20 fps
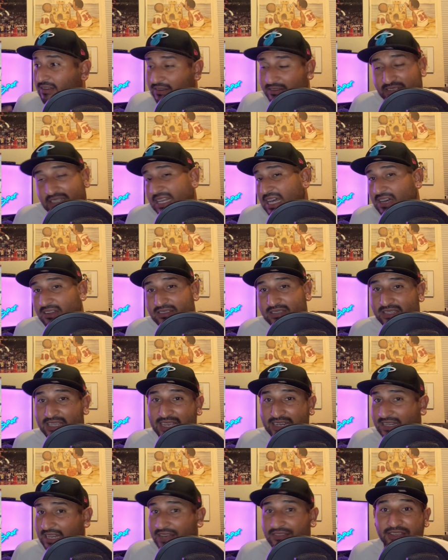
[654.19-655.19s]
now
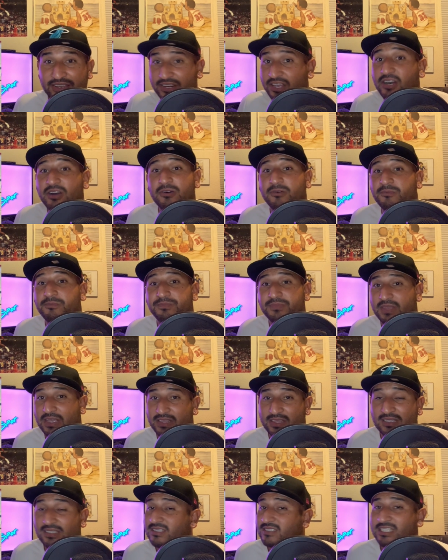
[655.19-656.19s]
they know, like,
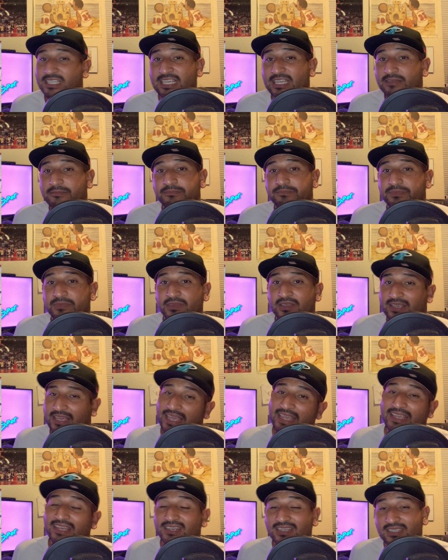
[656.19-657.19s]
this team
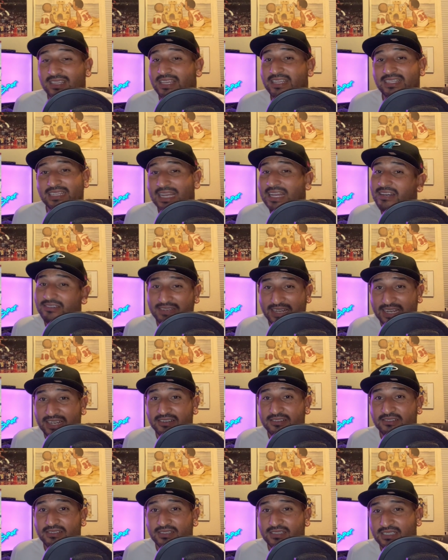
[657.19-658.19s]
ain't gonna lay down now.
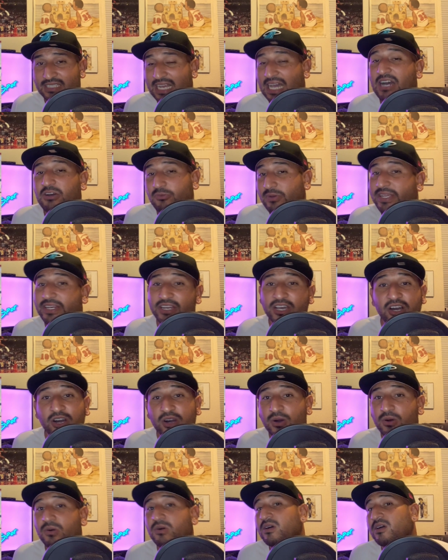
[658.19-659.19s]
Now we
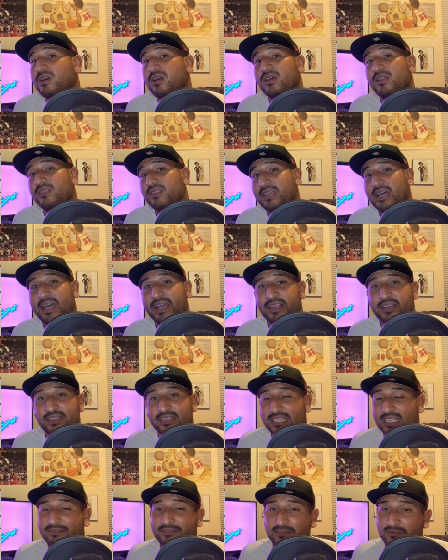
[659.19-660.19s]
know that
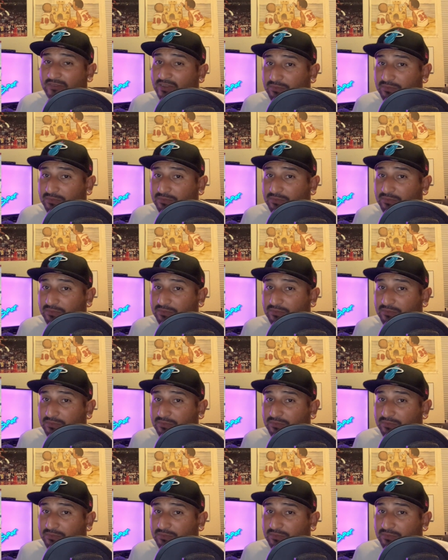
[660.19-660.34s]
even if we